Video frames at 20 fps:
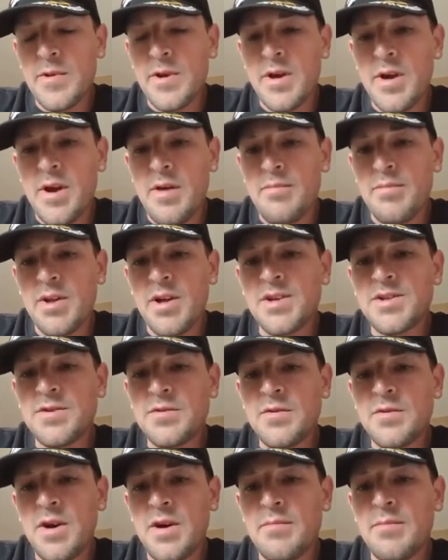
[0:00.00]
But God
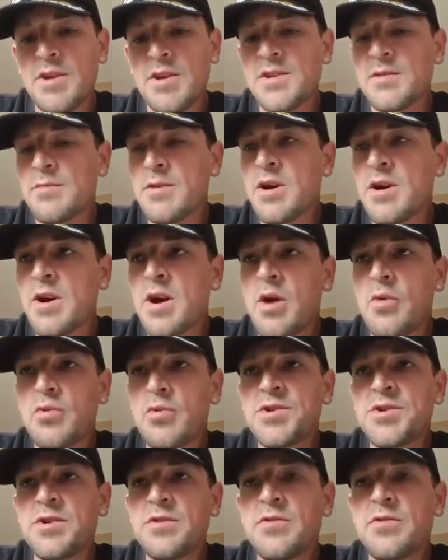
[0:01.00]
bless you. God bless America. I
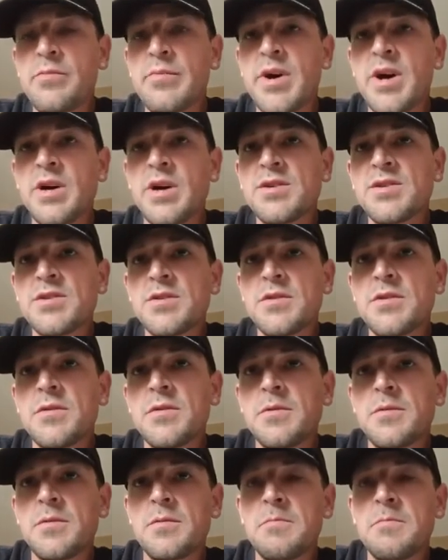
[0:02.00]
wish you the best.